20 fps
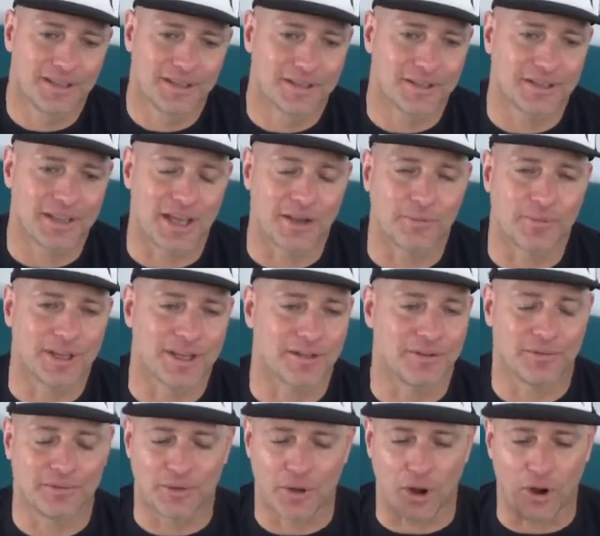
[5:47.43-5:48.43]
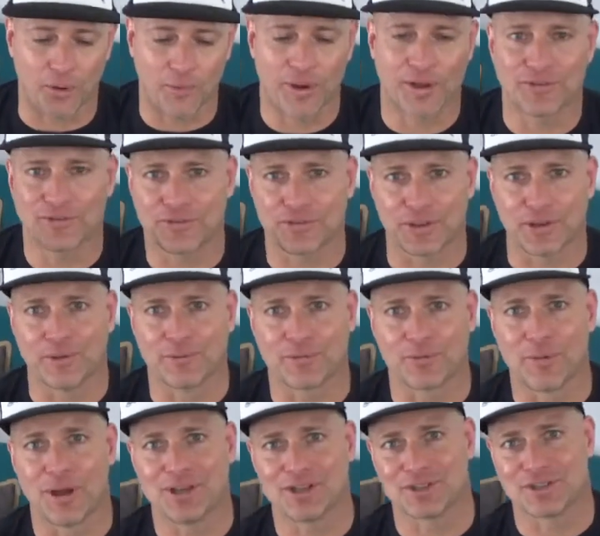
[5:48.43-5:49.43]
again, we can always steal
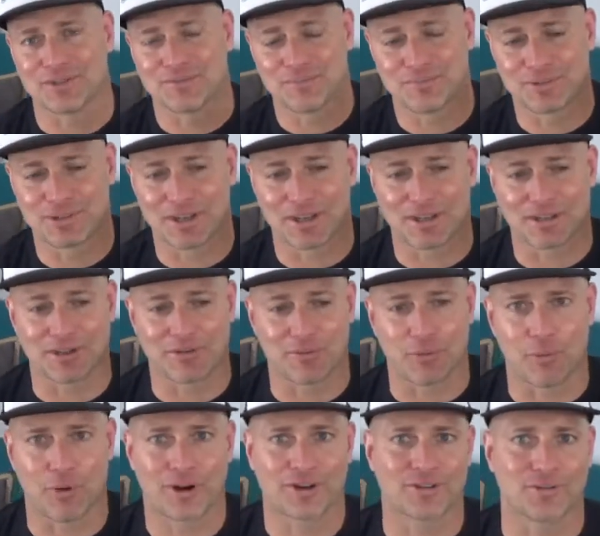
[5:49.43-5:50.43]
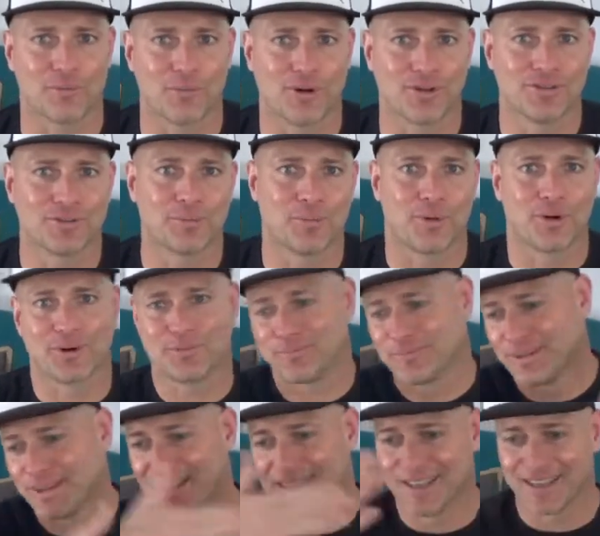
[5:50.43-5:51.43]
information, particularly if it works in one sport,